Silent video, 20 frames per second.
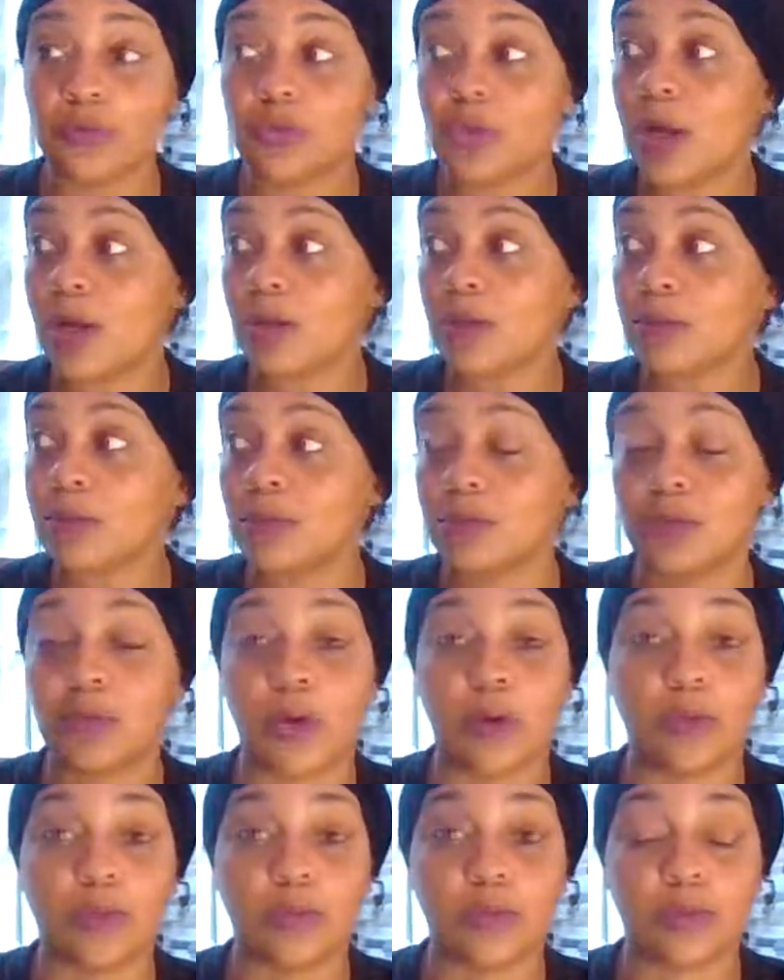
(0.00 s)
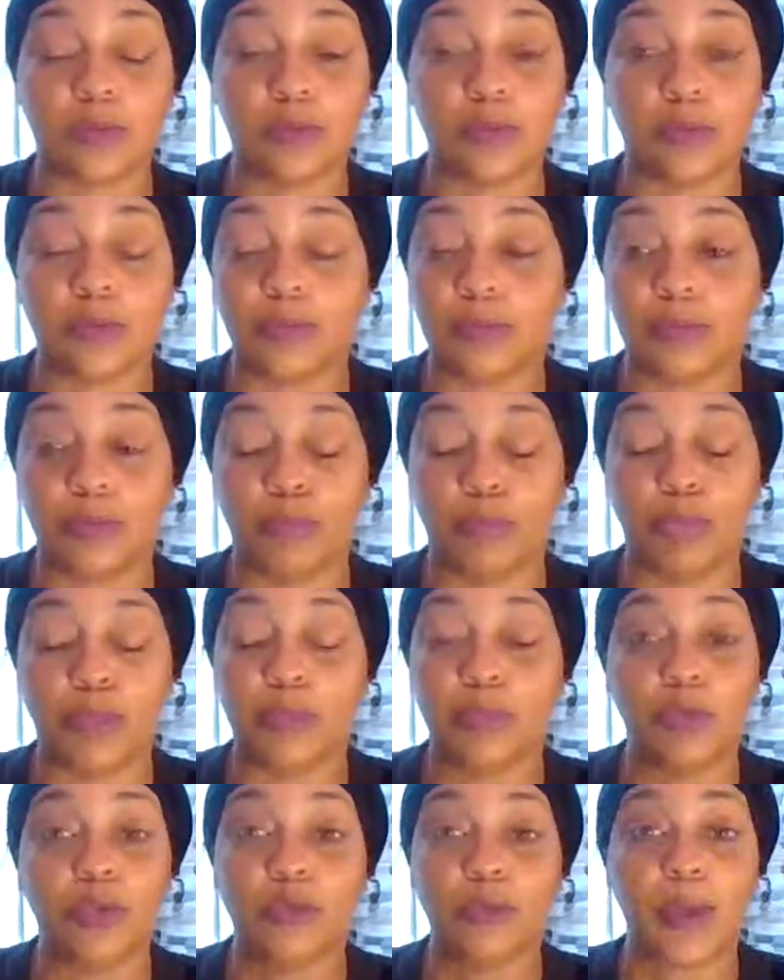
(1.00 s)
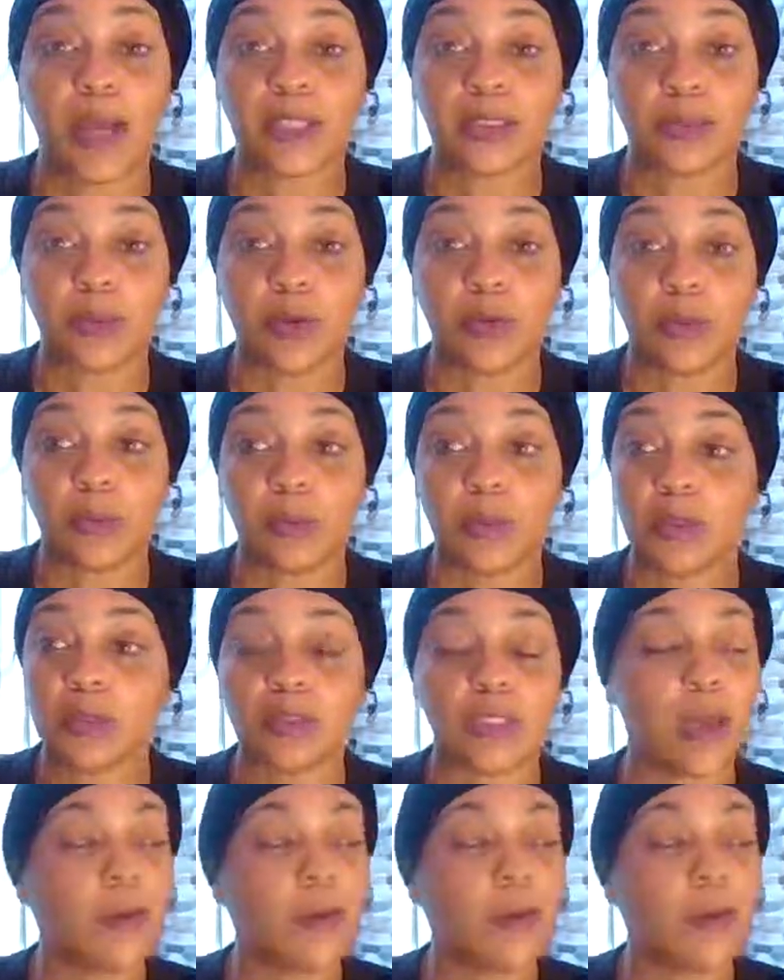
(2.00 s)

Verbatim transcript: trying to, you know, be moved by smoke and mirrors.